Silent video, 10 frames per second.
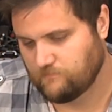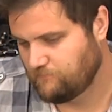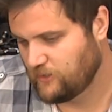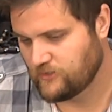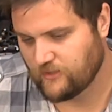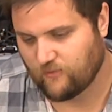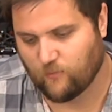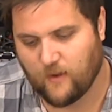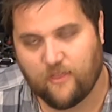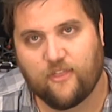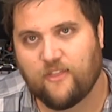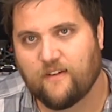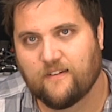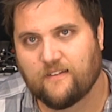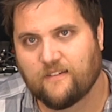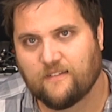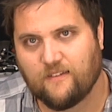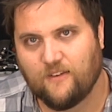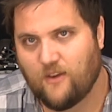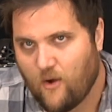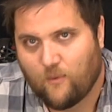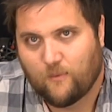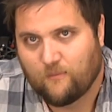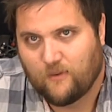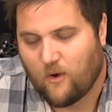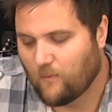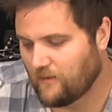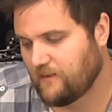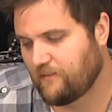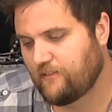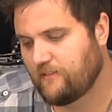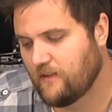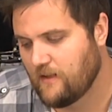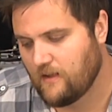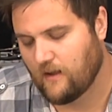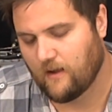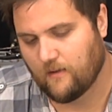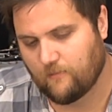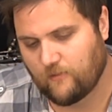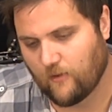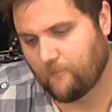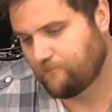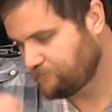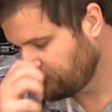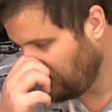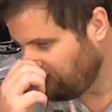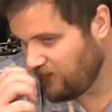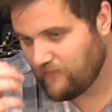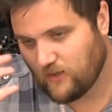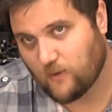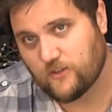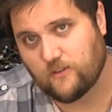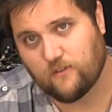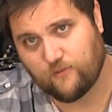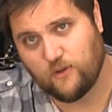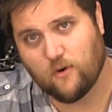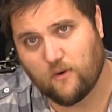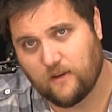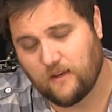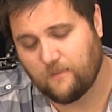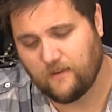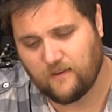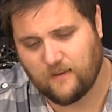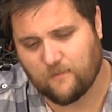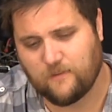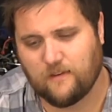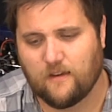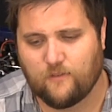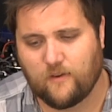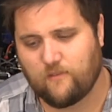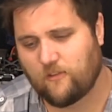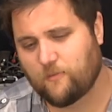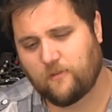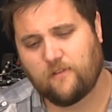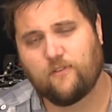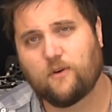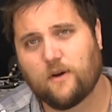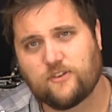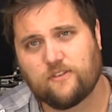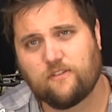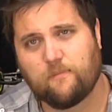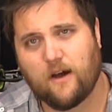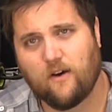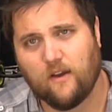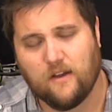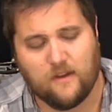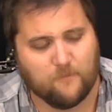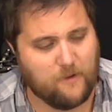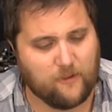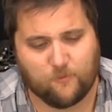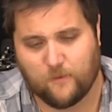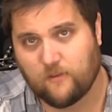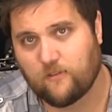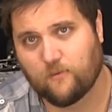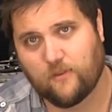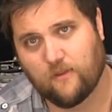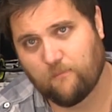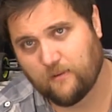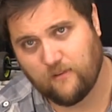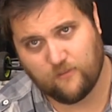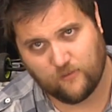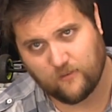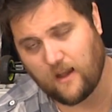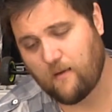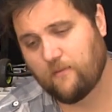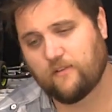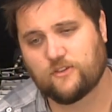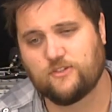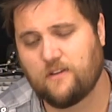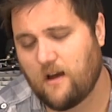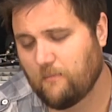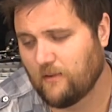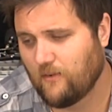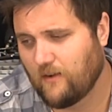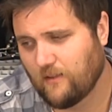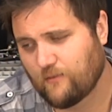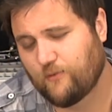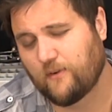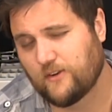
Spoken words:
Purchase with no worries. So if you have any questions, or if you own an E-MTA, or if you have any specific questions about my experiences with it, please use the comment section down below. I look forward